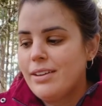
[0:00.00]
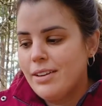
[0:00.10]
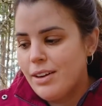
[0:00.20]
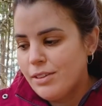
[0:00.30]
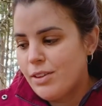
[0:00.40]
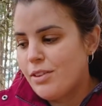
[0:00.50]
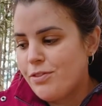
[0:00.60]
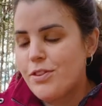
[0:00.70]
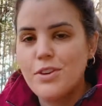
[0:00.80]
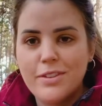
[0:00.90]
a lot of
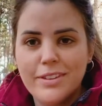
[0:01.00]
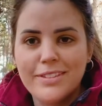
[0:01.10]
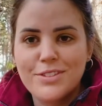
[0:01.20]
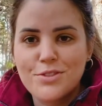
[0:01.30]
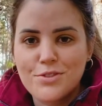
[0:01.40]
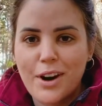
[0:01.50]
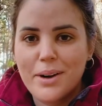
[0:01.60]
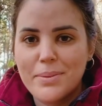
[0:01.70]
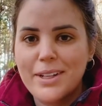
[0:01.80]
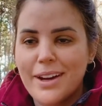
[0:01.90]
food trying to
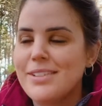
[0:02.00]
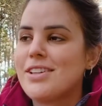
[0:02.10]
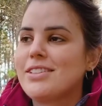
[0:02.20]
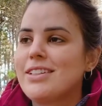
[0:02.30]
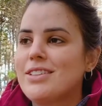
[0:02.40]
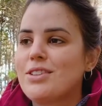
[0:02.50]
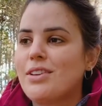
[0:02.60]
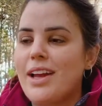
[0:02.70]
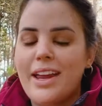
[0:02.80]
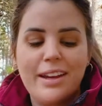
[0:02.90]
be digested. So
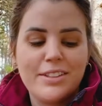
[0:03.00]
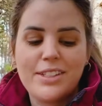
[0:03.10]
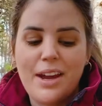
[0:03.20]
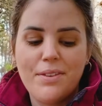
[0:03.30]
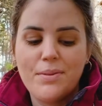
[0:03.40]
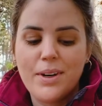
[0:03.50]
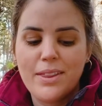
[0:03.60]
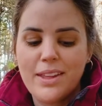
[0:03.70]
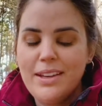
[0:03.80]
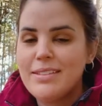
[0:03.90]
just having one of
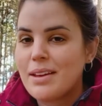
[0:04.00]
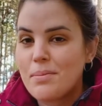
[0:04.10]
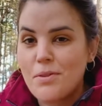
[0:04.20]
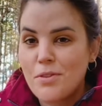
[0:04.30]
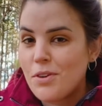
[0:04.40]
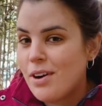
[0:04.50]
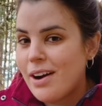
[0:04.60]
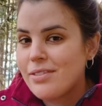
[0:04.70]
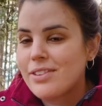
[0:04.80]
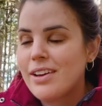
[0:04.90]
these before or
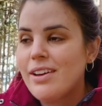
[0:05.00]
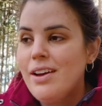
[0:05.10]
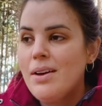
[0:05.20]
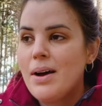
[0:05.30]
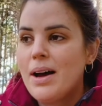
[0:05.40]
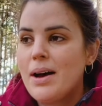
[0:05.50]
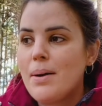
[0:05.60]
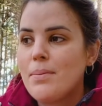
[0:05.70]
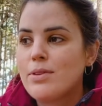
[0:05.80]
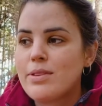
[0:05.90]
after,
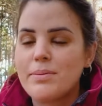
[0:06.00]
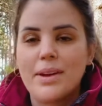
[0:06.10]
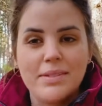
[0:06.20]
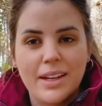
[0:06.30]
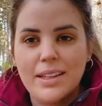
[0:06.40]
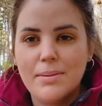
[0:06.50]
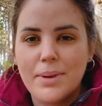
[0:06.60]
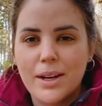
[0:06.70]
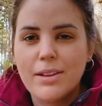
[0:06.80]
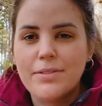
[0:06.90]
or sometimes in the
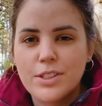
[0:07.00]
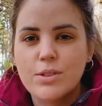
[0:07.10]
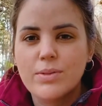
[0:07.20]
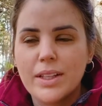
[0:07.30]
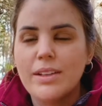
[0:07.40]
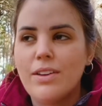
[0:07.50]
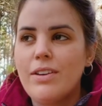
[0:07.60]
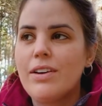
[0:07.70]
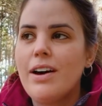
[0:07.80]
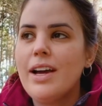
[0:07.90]
middle if it's a really
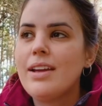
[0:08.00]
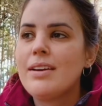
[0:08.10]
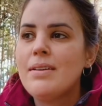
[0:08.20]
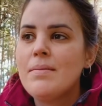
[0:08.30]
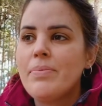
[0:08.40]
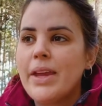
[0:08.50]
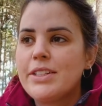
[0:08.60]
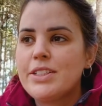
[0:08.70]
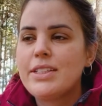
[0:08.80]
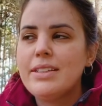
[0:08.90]
long hike, it
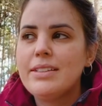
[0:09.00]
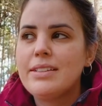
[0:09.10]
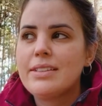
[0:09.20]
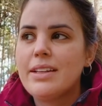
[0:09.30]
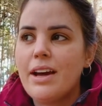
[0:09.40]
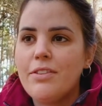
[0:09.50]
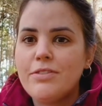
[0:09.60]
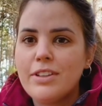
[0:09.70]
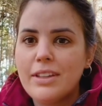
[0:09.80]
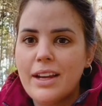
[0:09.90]
just is enough
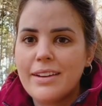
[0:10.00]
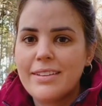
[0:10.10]
to